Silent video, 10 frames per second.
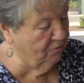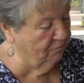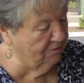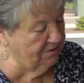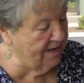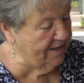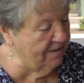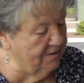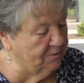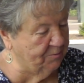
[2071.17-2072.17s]
signing
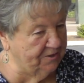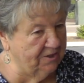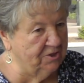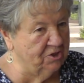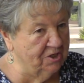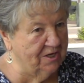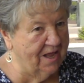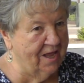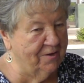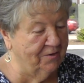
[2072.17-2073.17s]
this petition,
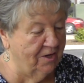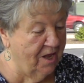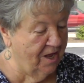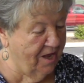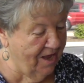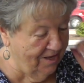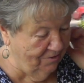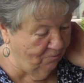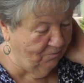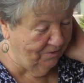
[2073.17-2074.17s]

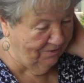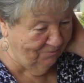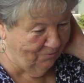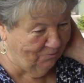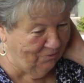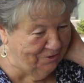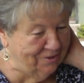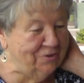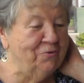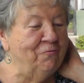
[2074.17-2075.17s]
and with
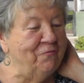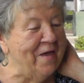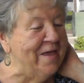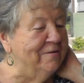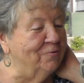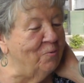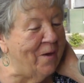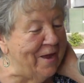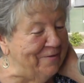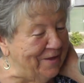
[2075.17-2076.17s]
this newfangled
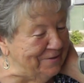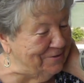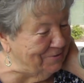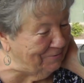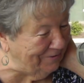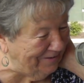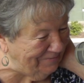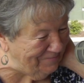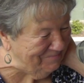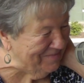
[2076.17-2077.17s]
way they do it,
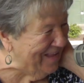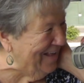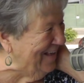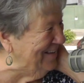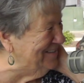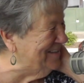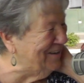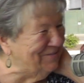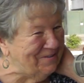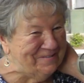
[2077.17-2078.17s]
instead
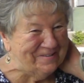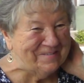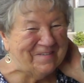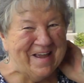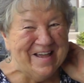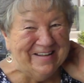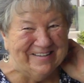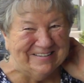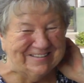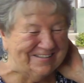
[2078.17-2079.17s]
of going around
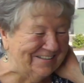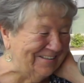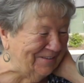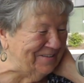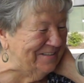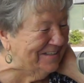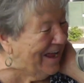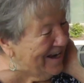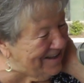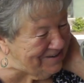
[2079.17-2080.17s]
and just
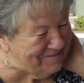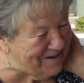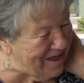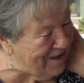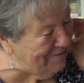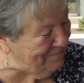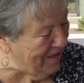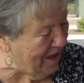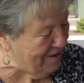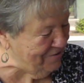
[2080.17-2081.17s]
signing your name,
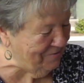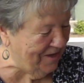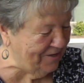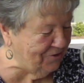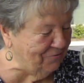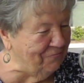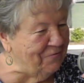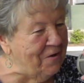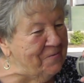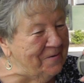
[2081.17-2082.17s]
you get your
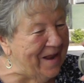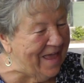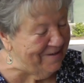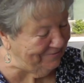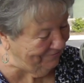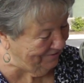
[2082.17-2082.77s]
phone out,